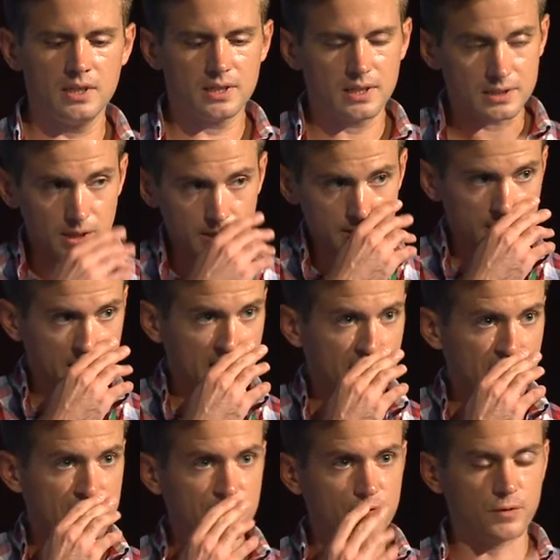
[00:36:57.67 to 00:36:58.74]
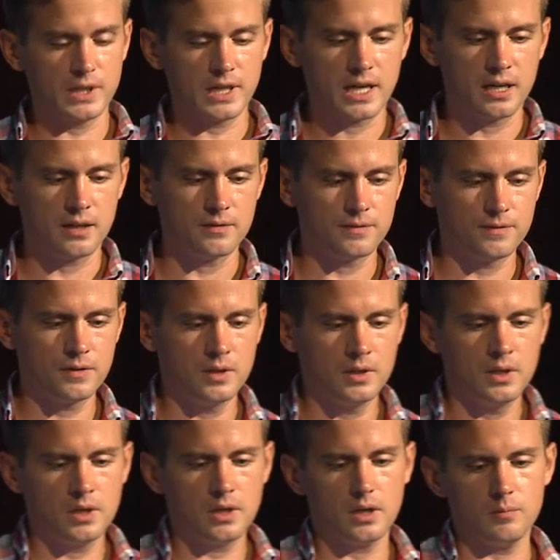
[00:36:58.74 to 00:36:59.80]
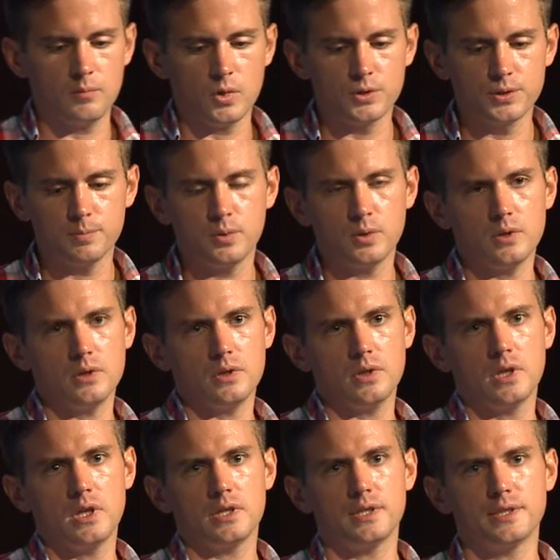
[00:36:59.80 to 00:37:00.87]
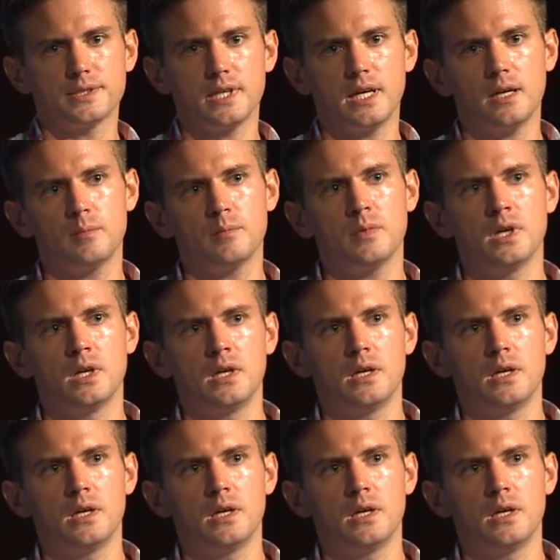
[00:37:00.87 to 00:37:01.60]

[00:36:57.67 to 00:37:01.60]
That's also the case if we have the same